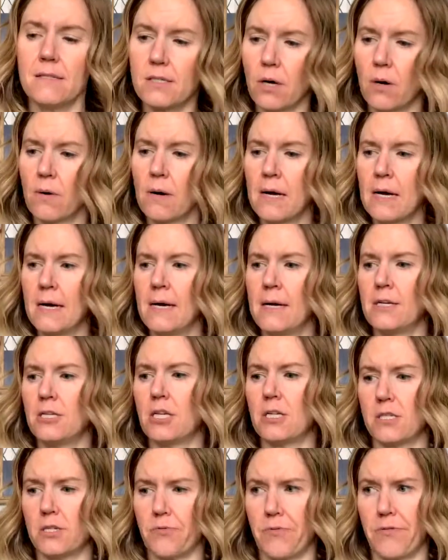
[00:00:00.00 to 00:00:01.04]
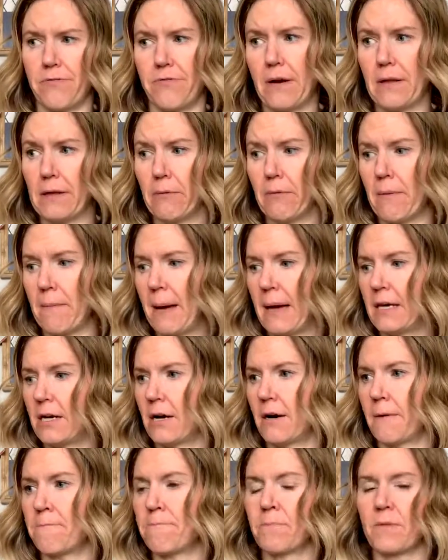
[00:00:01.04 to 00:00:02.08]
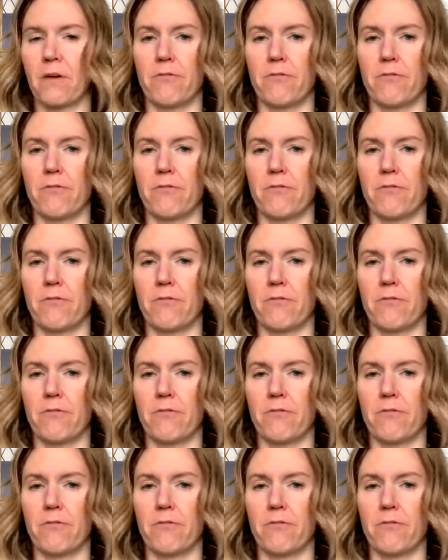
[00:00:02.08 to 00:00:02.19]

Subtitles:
So just a friendly reminder